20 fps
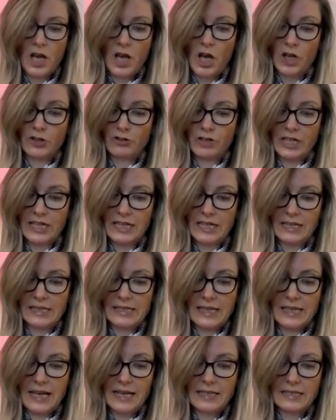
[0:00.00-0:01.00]
a drinking
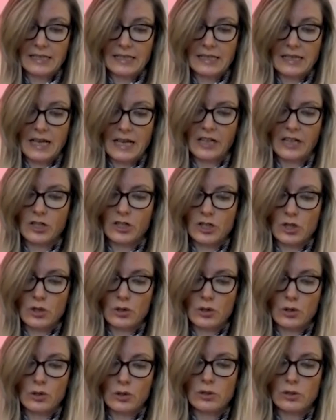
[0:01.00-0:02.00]
set, and a
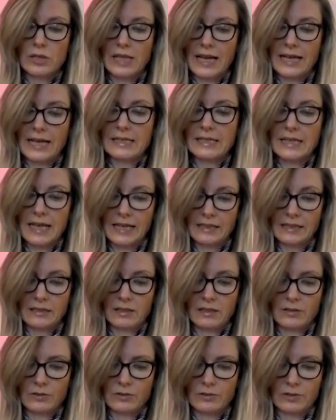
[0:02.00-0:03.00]
tall glass candle
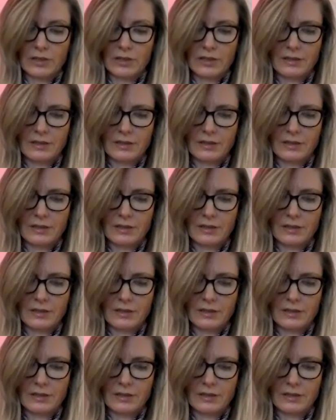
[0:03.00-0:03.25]
holder.